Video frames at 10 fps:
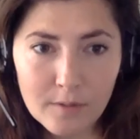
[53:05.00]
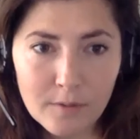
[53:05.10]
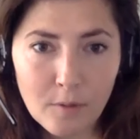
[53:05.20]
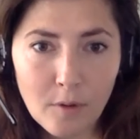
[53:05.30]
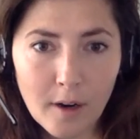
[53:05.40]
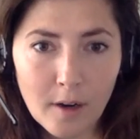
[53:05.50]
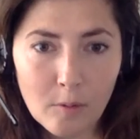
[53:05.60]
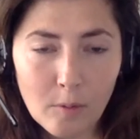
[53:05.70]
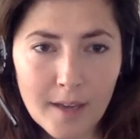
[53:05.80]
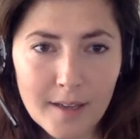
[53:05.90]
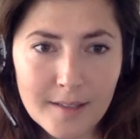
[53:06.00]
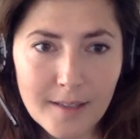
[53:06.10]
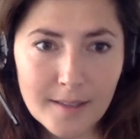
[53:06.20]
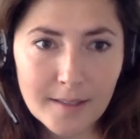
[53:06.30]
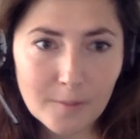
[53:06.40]
for when
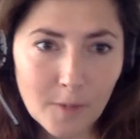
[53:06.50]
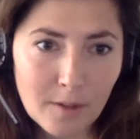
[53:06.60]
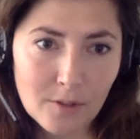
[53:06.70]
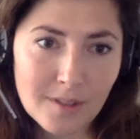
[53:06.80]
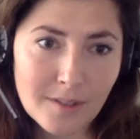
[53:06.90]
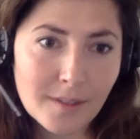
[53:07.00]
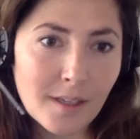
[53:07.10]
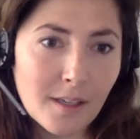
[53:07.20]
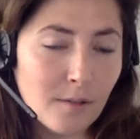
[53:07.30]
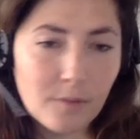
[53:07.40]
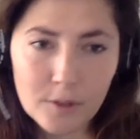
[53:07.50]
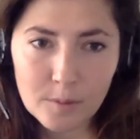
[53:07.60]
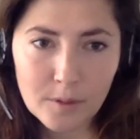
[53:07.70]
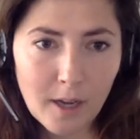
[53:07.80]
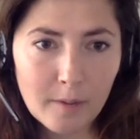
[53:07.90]
assessing whether this is an
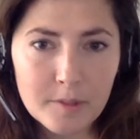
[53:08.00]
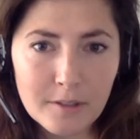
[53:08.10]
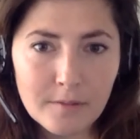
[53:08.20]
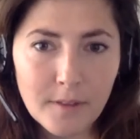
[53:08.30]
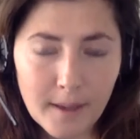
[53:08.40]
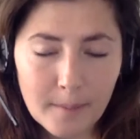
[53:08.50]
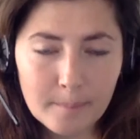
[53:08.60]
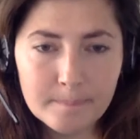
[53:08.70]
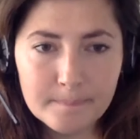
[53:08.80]
affordable option for them.